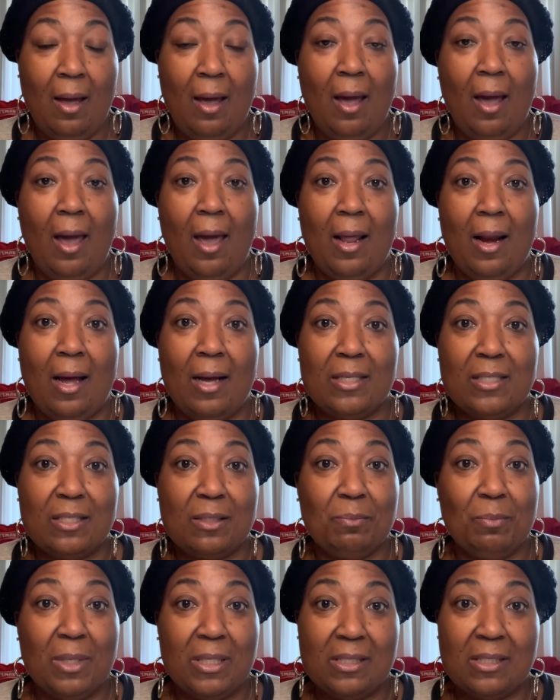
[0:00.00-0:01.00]
And I just
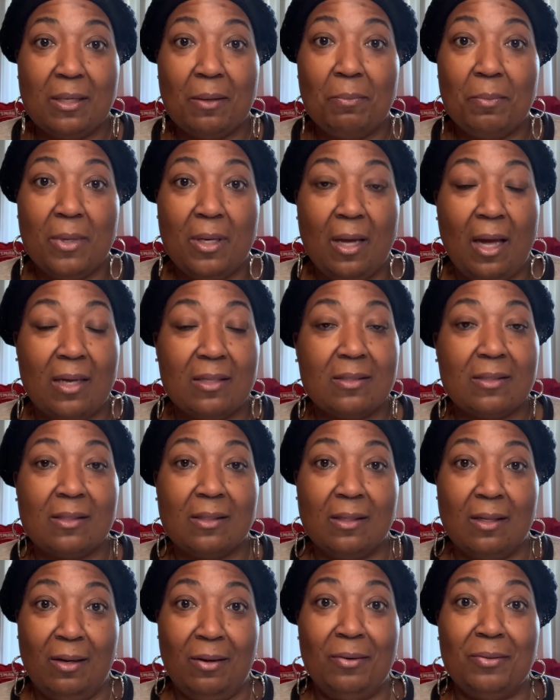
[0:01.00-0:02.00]
must admit, I just
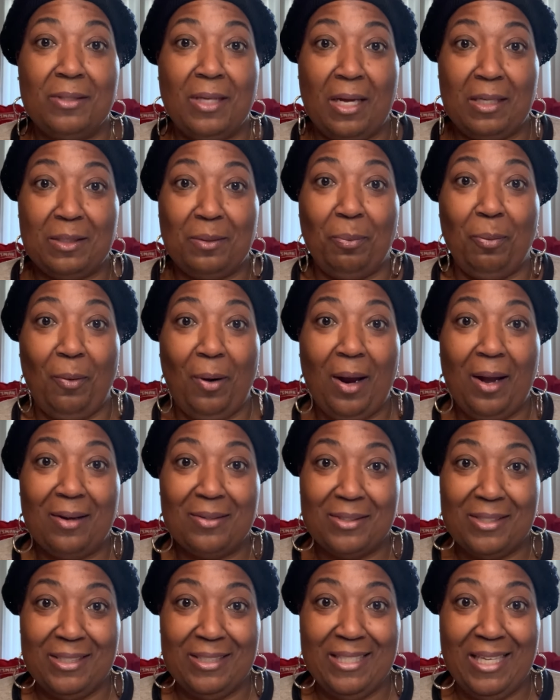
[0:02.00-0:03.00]
love Dr. Brown
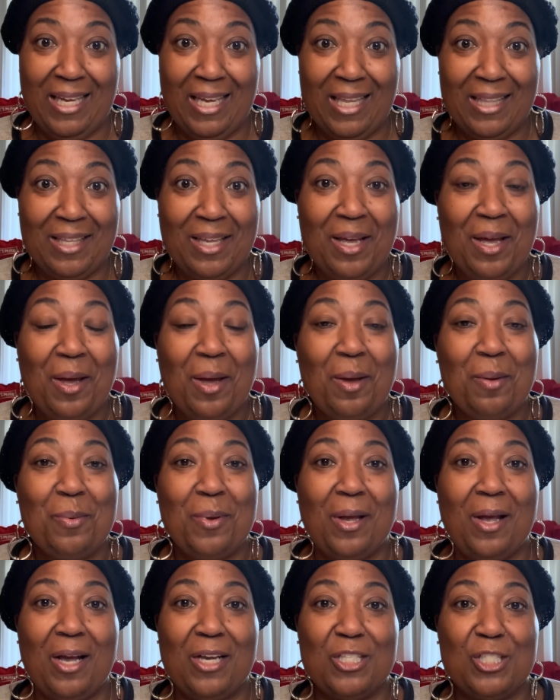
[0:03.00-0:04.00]
to death
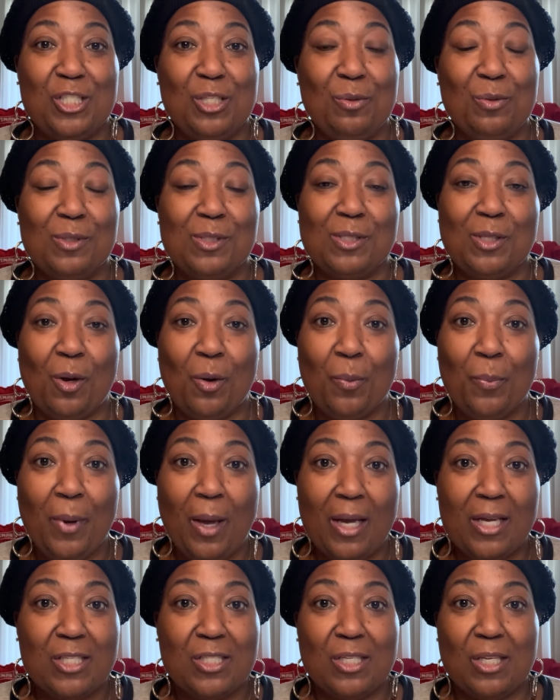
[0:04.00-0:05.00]
because she was so
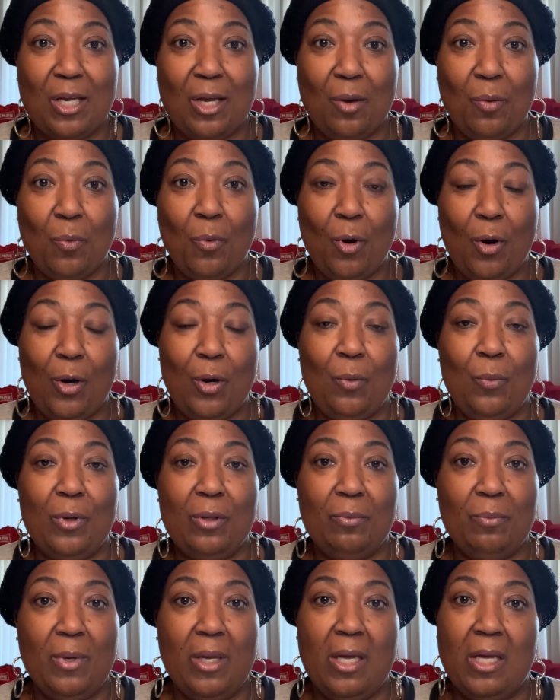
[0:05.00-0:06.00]
patient in working with
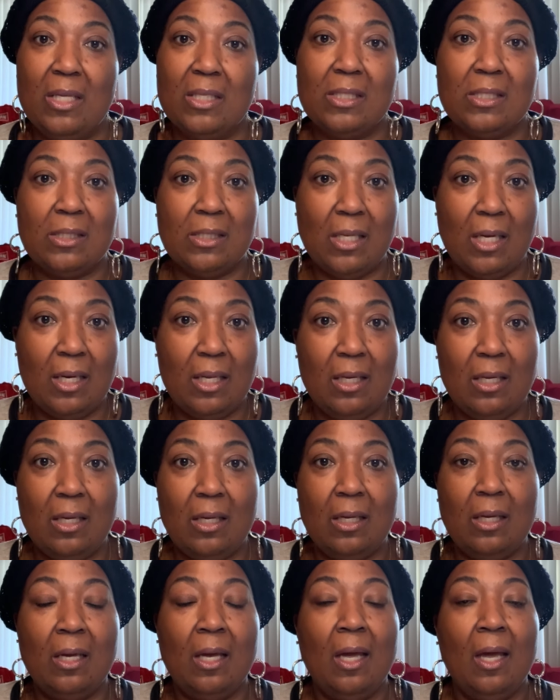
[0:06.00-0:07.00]
me and
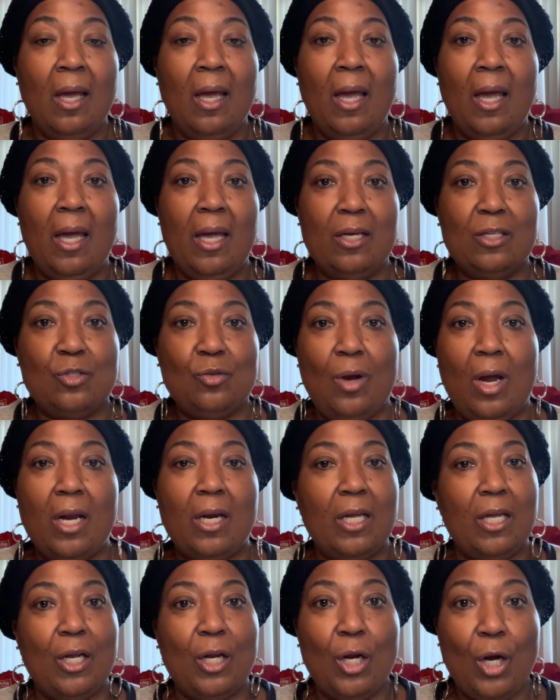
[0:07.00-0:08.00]
studying and trying
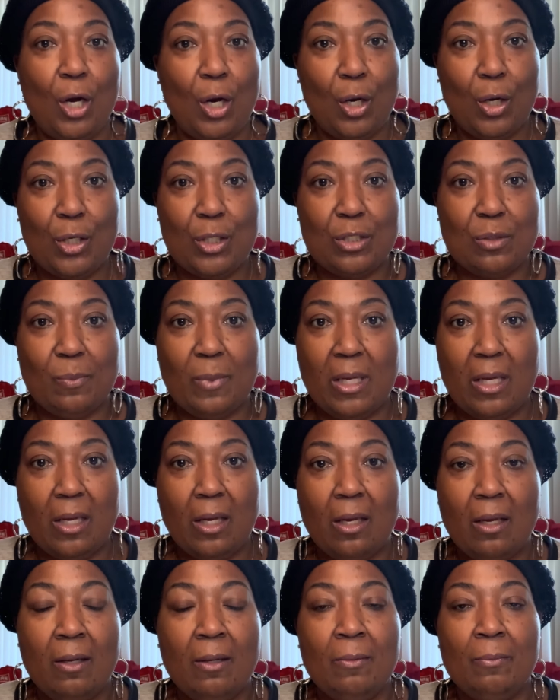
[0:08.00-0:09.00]
to encourage
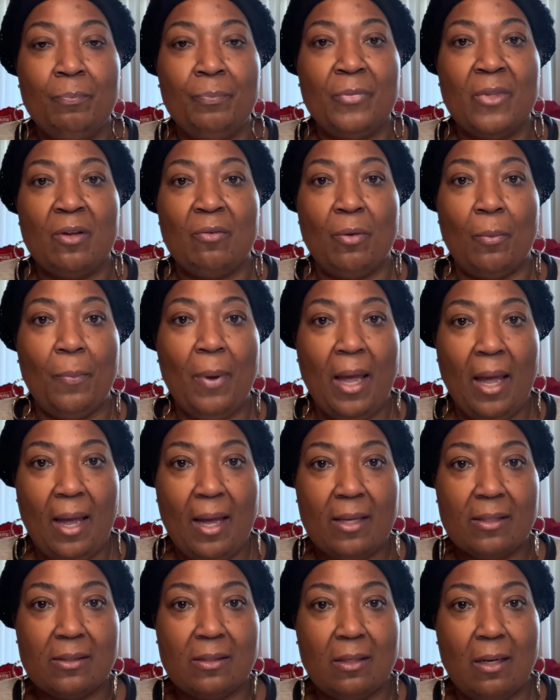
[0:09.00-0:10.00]
me for
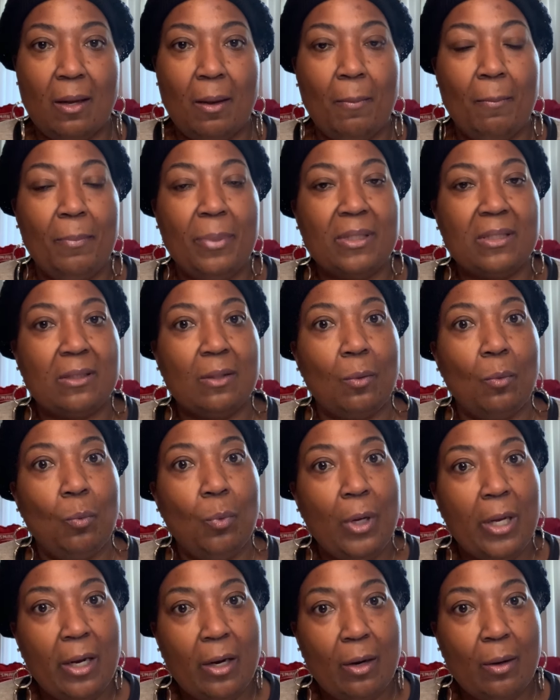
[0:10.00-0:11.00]
passing it. But the
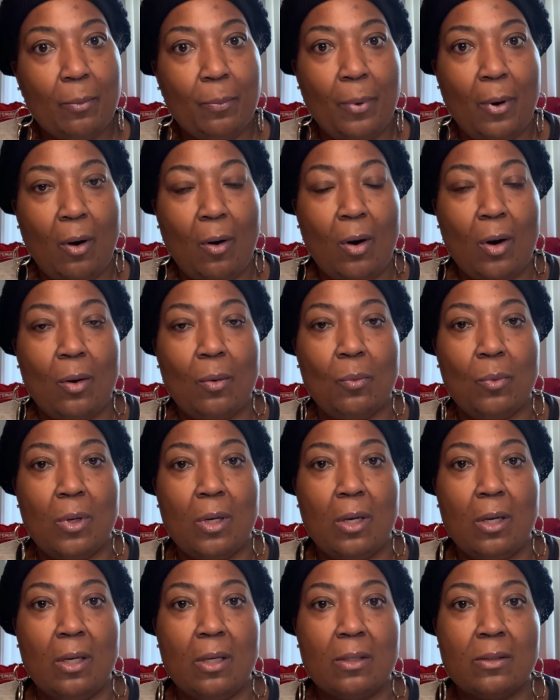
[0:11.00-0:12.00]
weird part
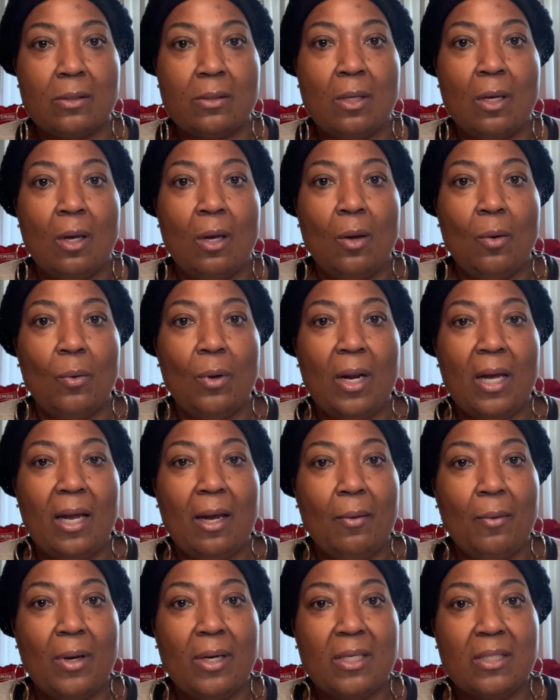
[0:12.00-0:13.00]
was when I got
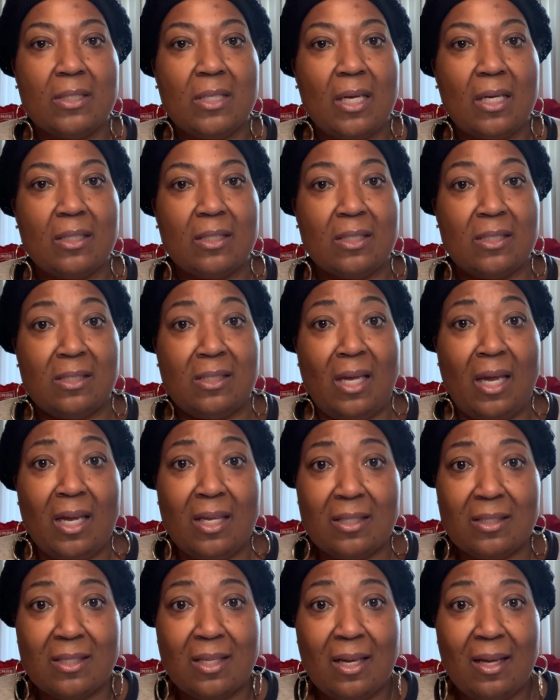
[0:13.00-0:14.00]
ready to take the
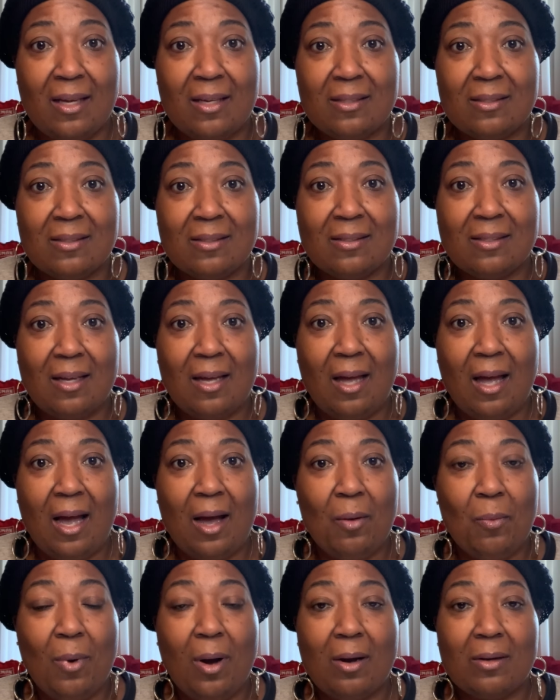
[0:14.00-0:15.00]
state test,
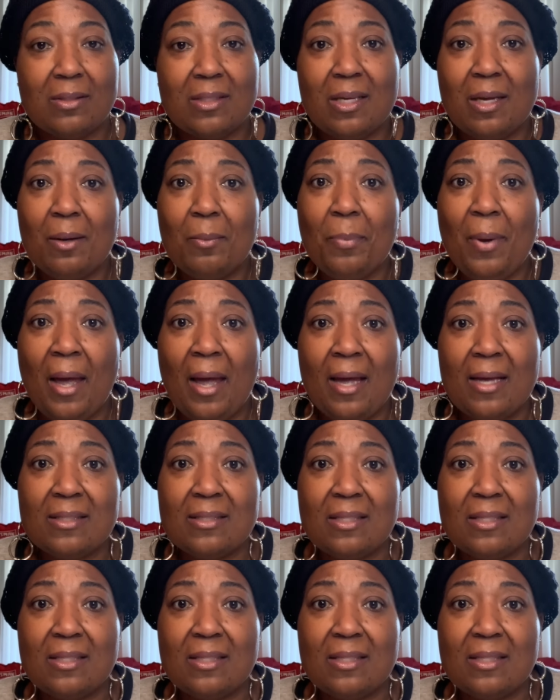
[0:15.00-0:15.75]
I walked in, passed